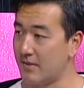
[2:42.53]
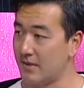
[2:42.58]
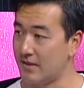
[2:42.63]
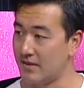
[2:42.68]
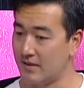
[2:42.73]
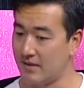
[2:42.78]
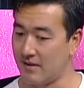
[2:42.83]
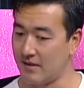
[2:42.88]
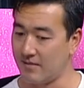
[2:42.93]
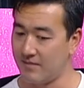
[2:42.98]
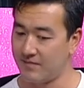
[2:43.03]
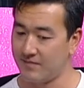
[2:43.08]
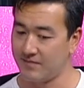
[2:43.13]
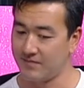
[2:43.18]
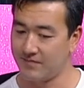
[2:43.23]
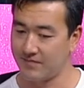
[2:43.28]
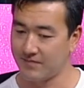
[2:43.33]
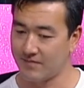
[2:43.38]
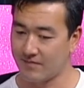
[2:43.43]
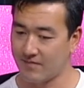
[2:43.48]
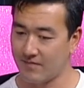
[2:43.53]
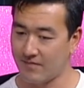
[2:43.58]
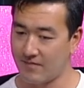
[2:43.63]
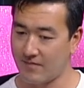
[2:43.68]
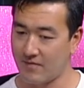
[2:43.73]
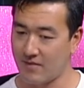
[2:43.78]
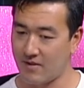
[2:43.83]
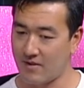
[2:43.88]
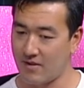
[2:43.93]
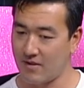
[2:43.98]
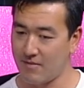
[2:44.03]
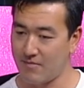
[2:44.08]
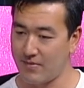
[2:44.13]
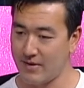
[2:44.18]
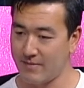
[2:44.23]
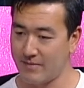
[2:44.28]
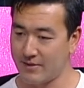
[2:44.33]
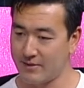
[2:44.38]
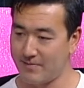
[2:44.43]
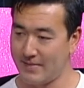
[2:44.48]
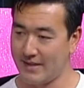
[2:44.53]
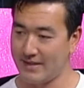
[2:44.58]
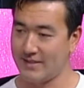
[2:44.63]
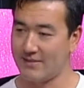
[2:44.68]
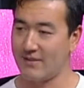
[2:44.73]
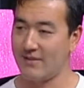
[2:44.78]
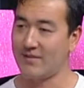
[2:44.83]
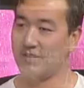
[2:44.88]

But they're all pretty much based around